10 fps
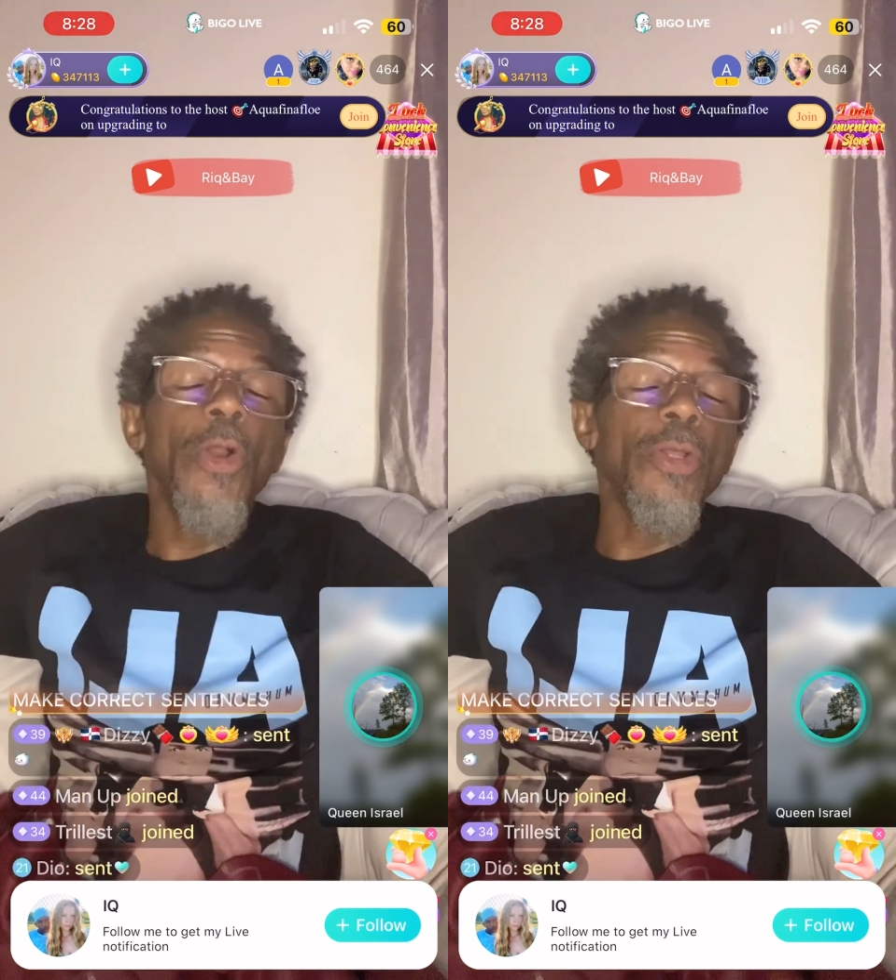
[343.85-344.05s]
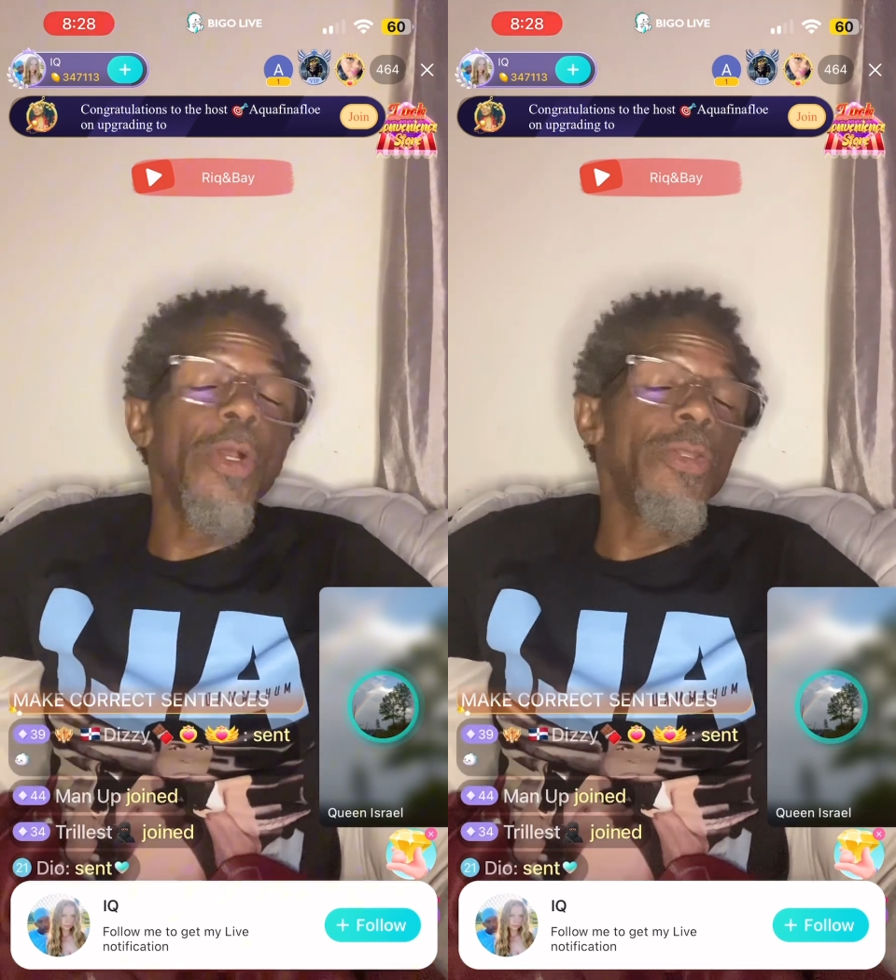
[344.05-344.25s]

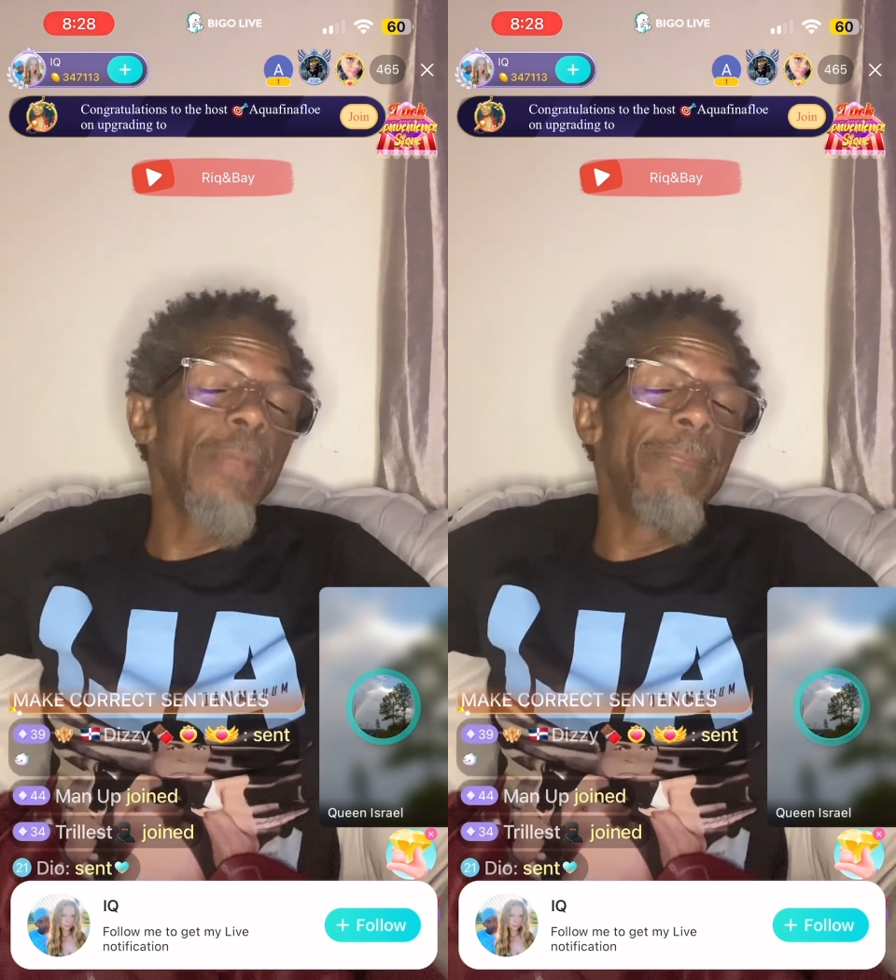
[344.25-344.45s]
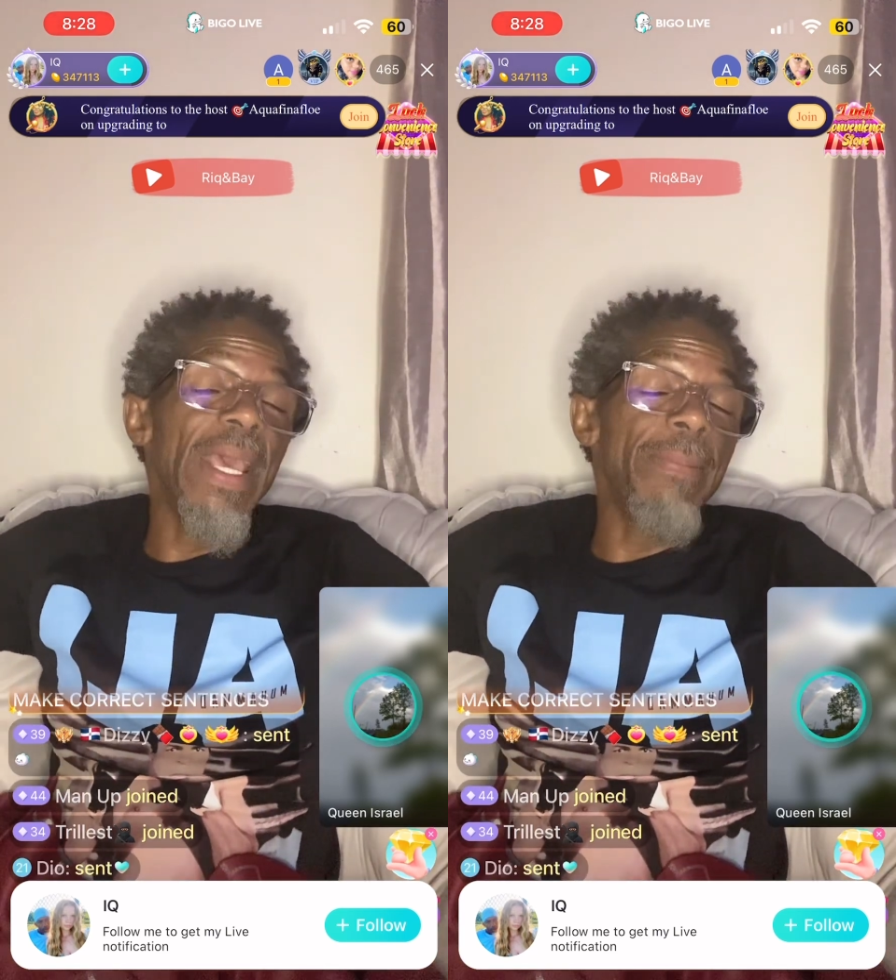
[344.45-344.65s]
Her,
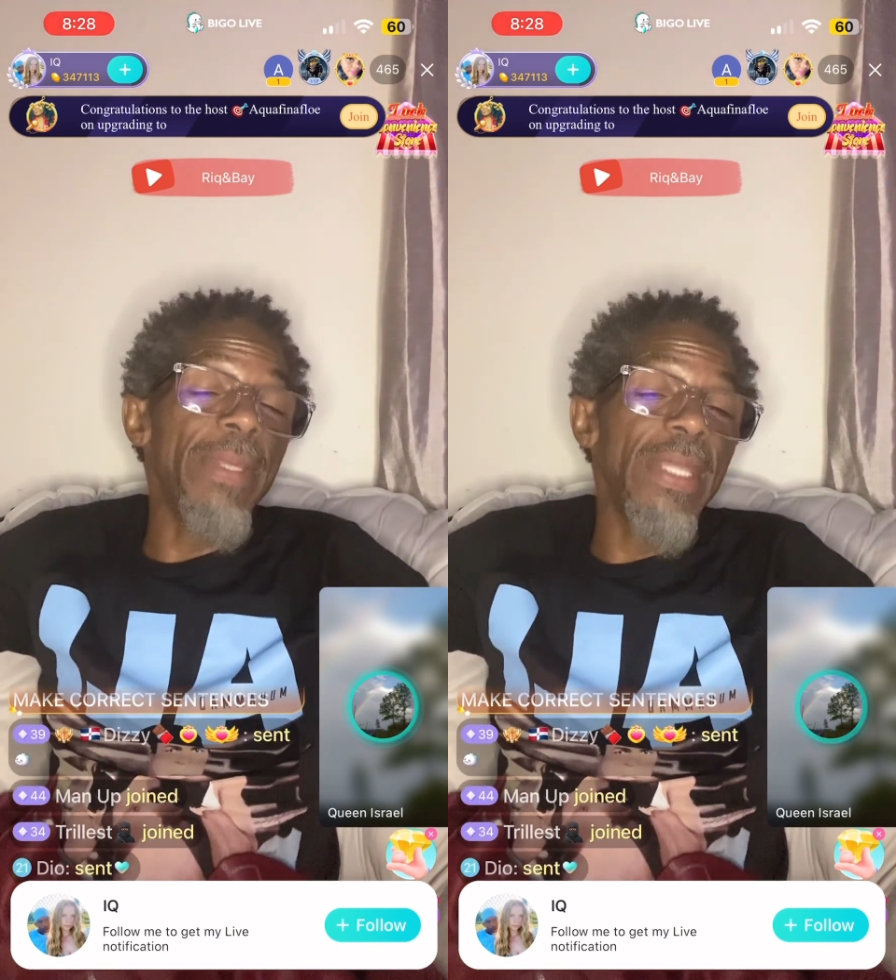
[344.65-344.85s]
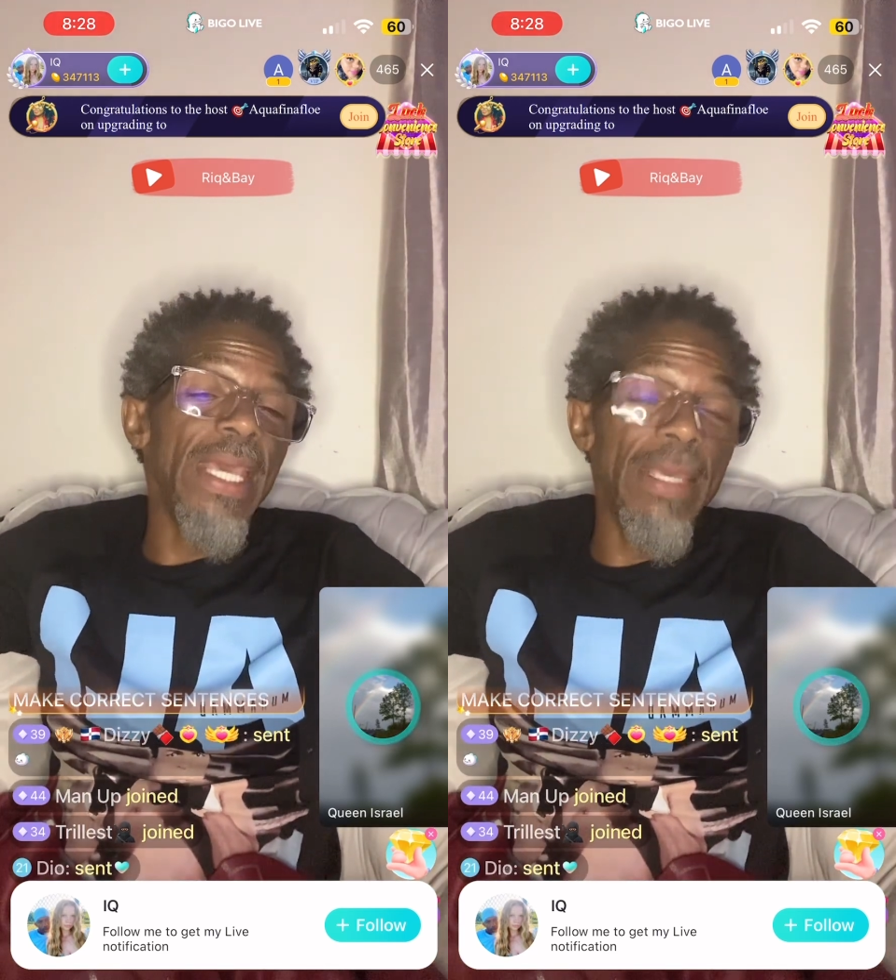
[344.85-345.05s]
the
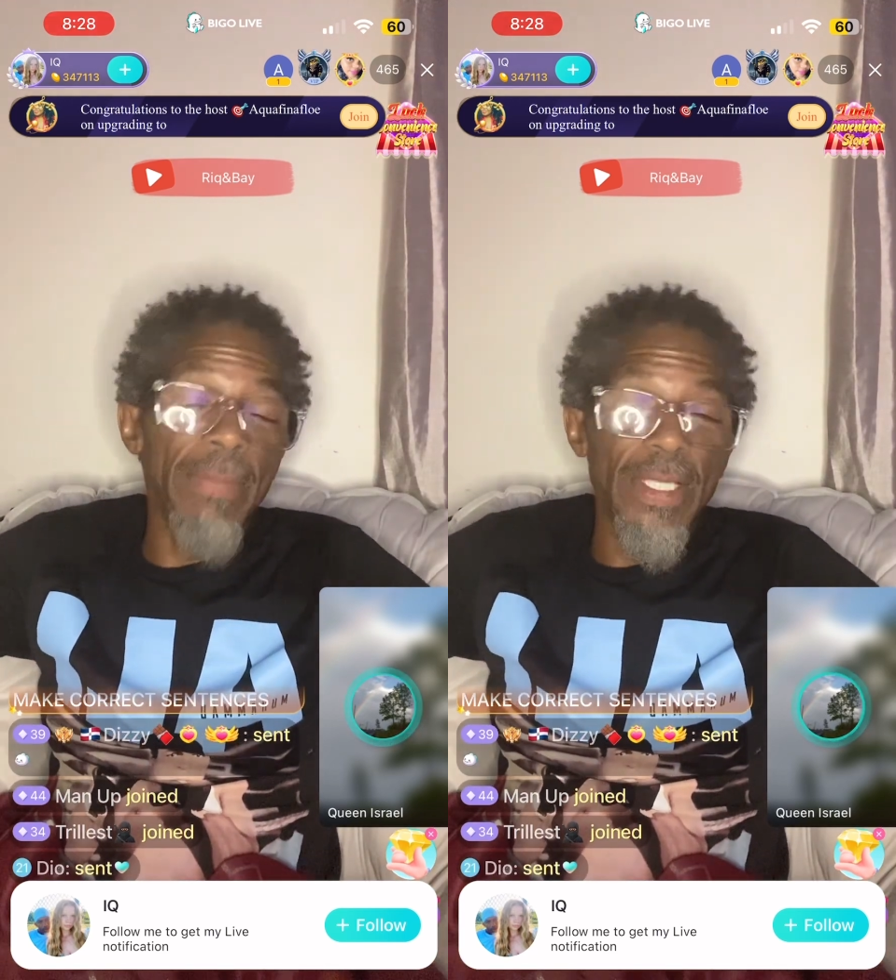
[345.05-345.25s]
baby name